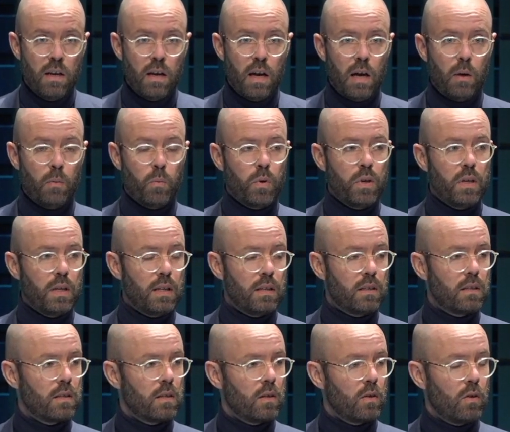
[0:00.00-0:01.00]
and we need
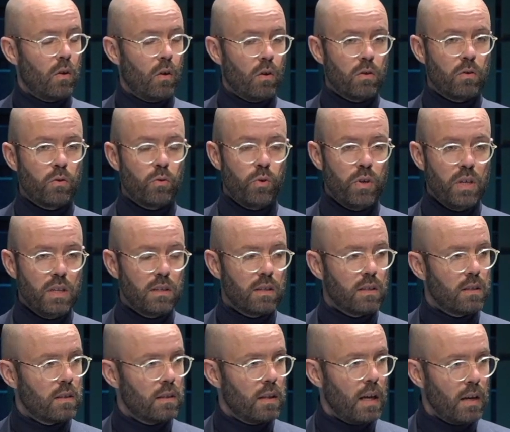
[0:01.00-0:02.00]
concrete
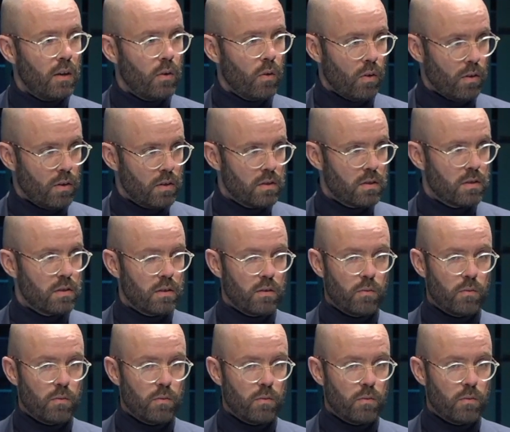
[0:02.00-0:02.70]
dialogues